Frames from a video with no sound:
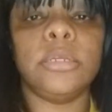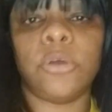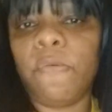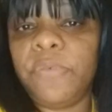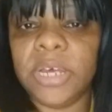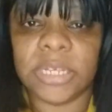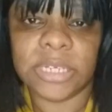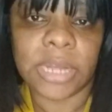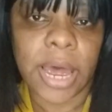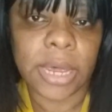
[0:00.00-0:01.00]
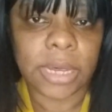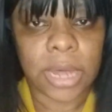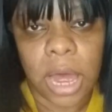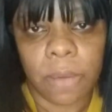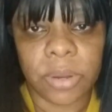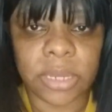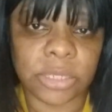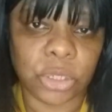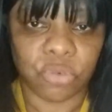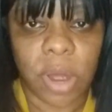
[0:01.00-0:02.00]
Don't forget to like, comment, and
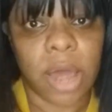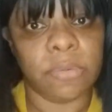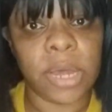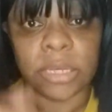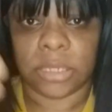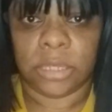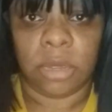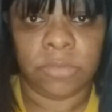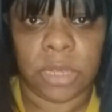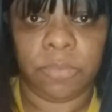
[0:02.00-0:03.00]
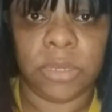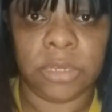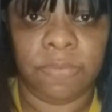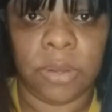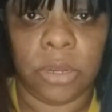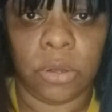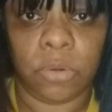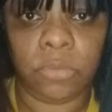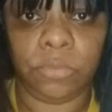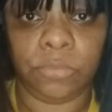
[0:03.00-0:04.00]
subscribe. Yes, thumbs up this
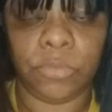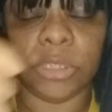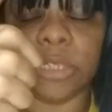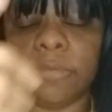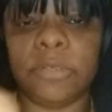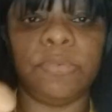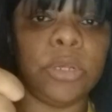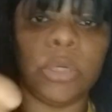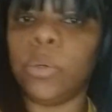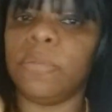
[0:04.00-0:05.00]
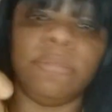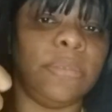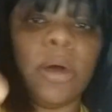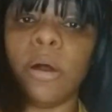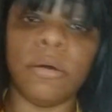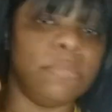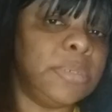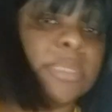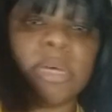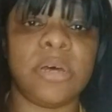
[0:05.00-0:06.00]
video. Give this video a
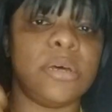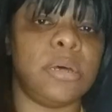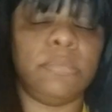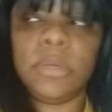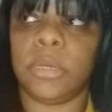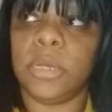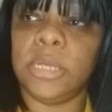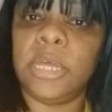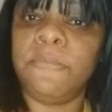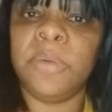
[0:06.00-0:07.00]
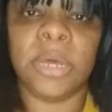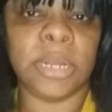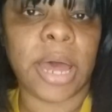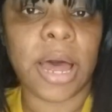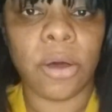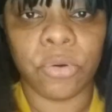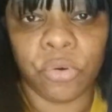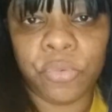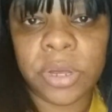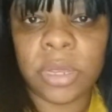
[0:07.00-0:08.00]
thumbs up. Get me in the
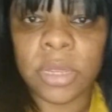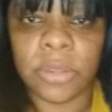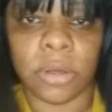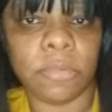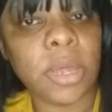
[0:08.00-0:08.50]
algorithm.